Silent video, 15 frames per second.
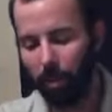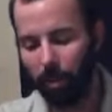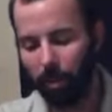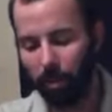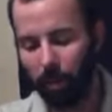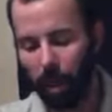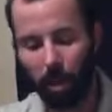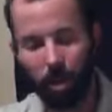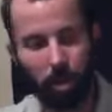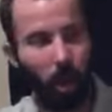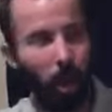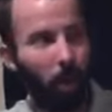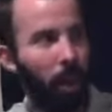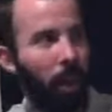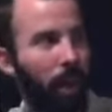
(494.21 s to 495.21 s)
which is
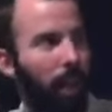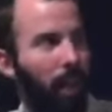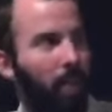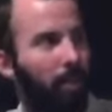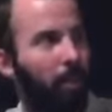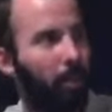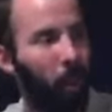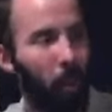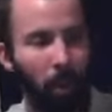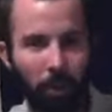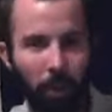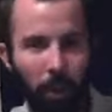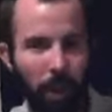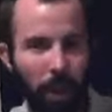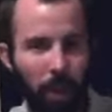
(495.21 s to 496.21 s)
already more than
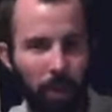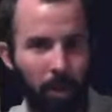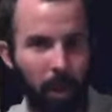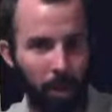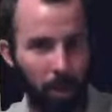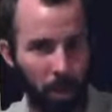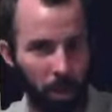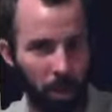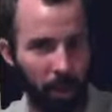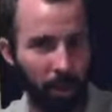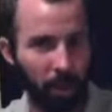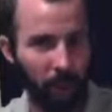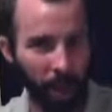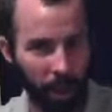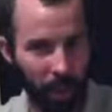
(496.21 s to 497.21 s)
4 times the resolution of
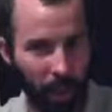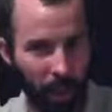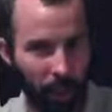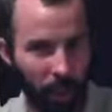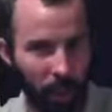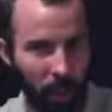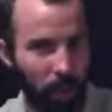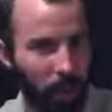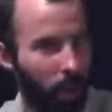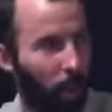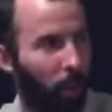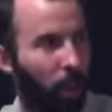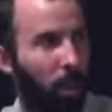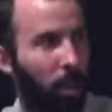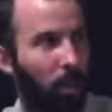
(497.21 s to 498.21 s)
standard definition. So
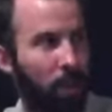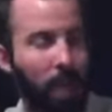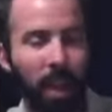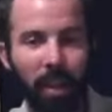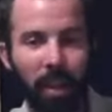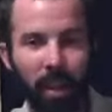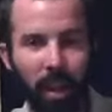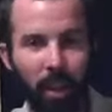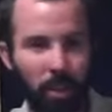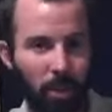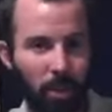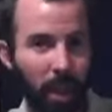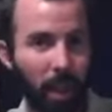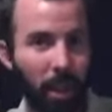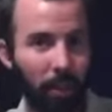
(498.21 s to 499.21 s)
what you're seeing on your
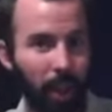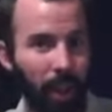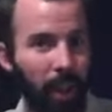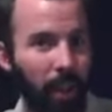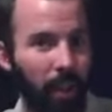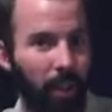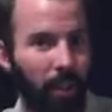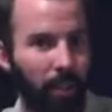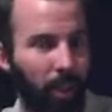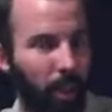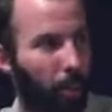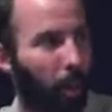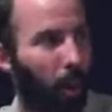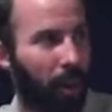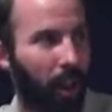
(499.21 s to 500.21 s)
TV, the
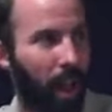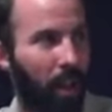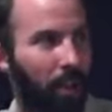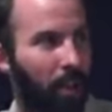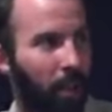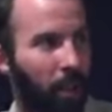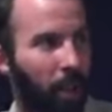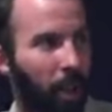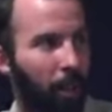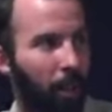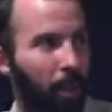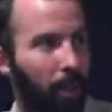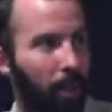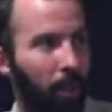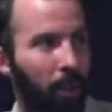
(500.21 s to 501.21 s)
broadcast signal coming
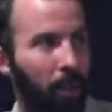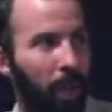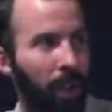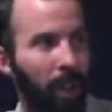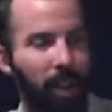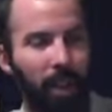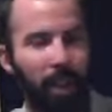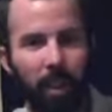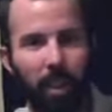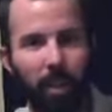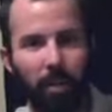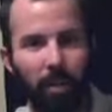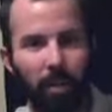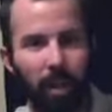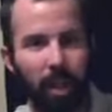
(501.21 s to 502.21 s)
through,
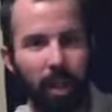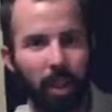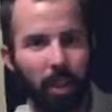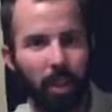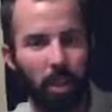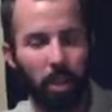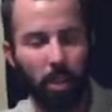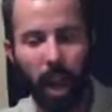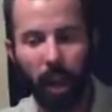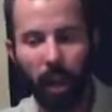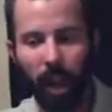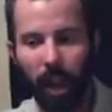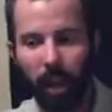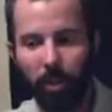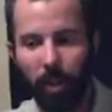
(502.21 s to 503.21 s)
you now
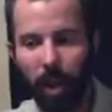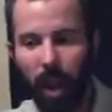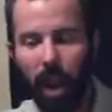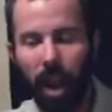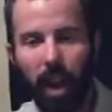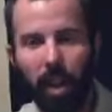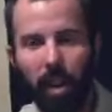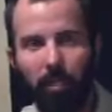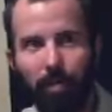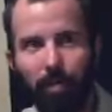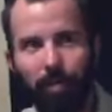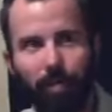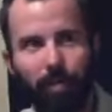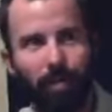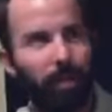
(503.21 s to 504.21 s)
have
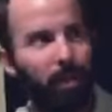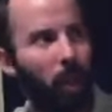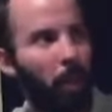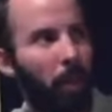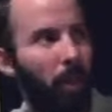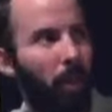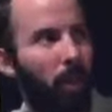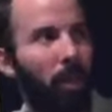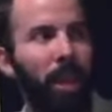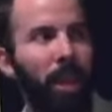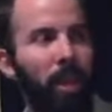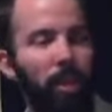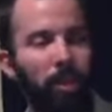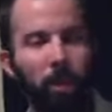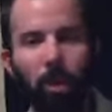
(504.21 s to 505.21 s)
almost
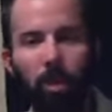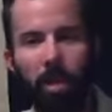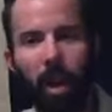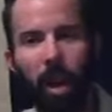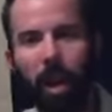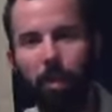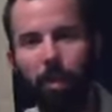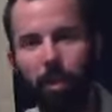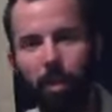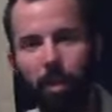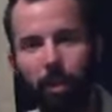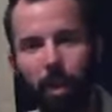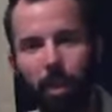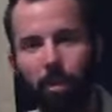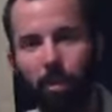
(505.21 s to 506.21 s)
64 times the
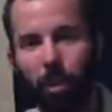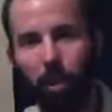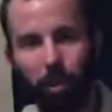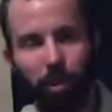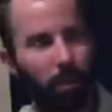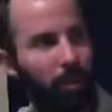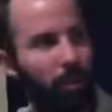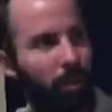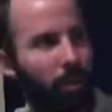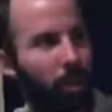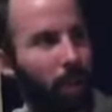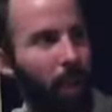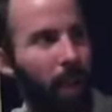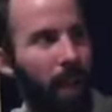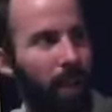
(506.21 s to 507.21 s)
visual
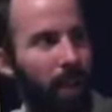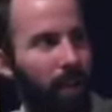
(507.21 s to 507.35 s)
space